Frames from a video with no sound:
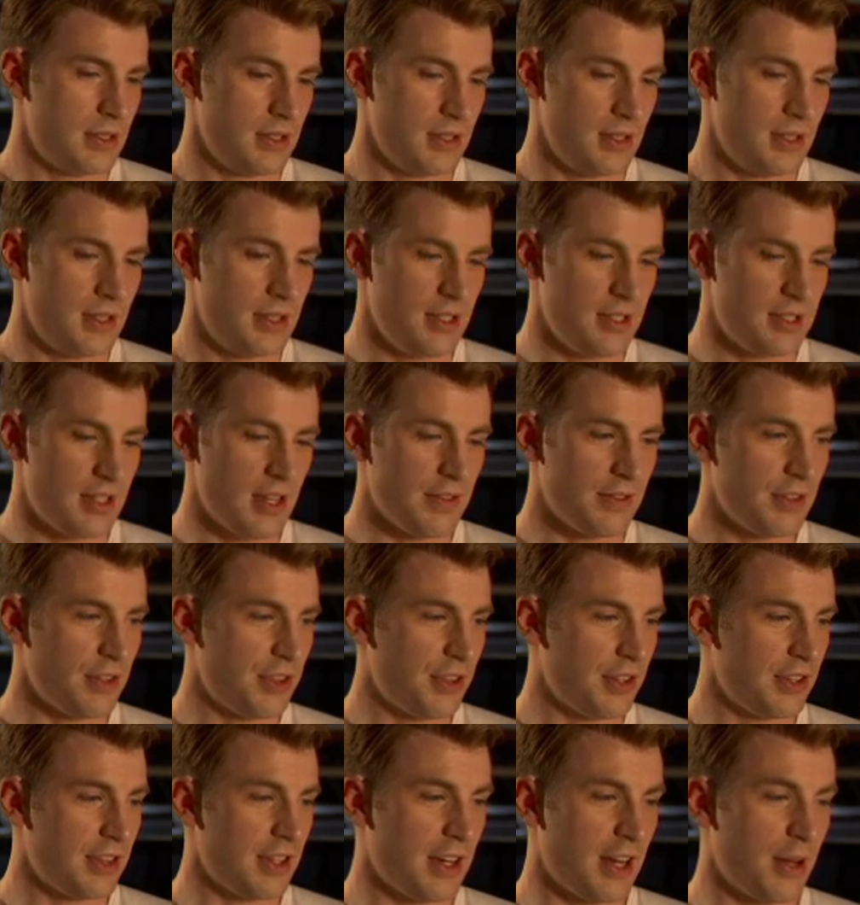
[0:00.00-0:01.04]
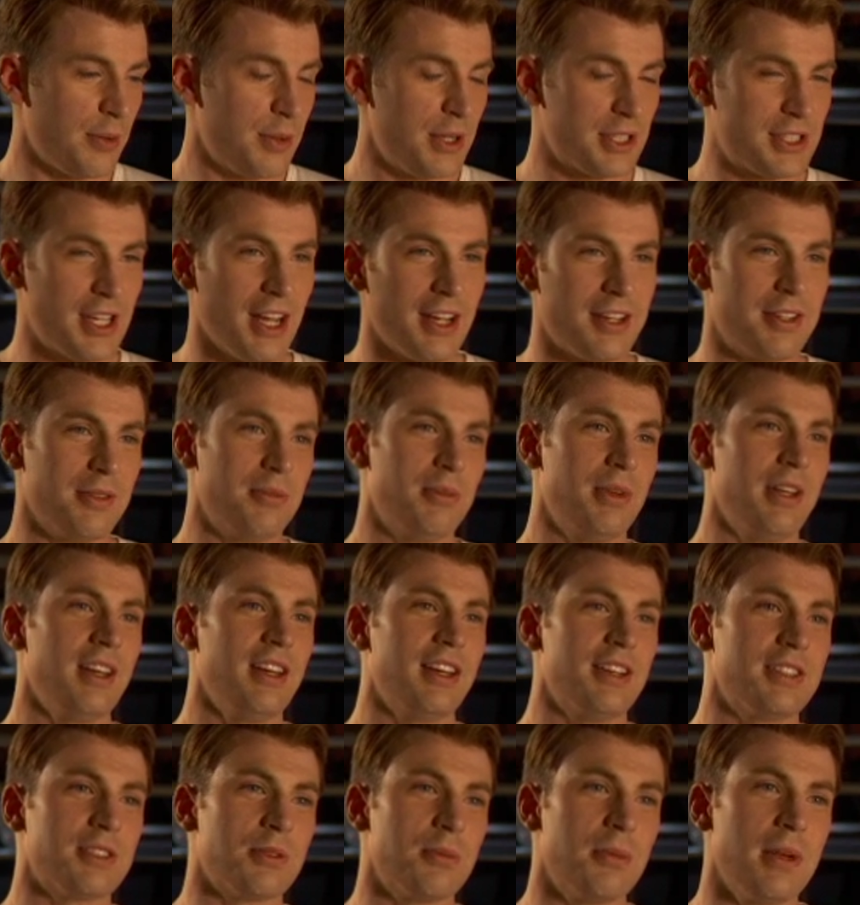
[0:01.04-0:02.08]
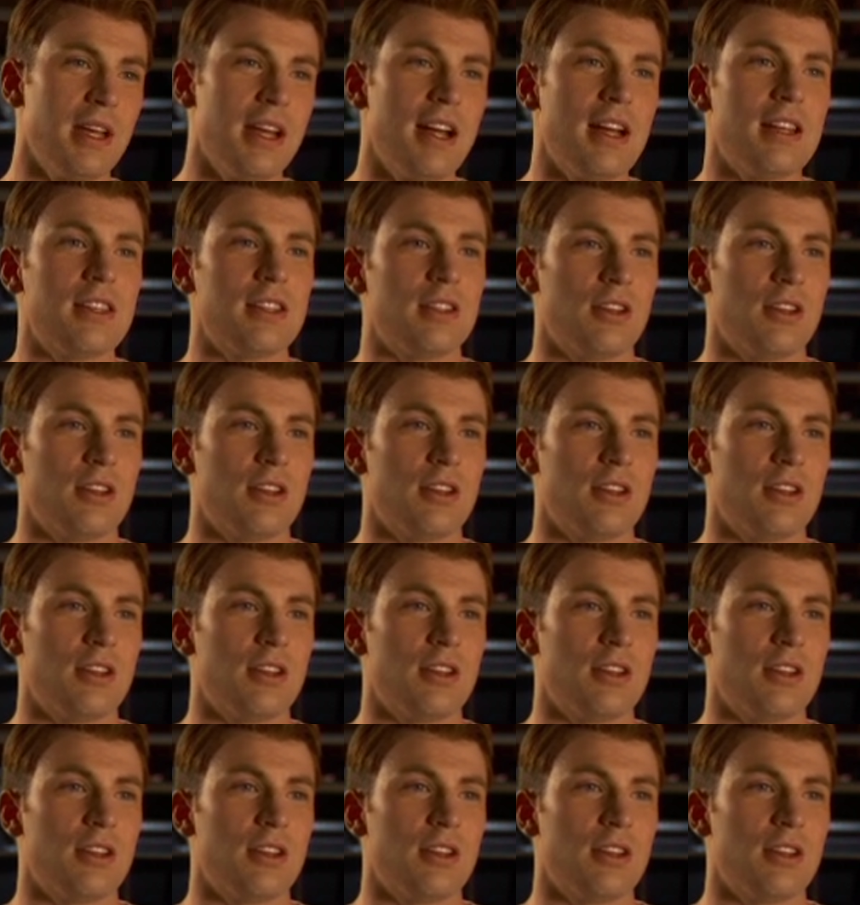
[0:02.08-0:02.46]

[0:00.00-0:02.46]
he's everything that I wish I could be as a man.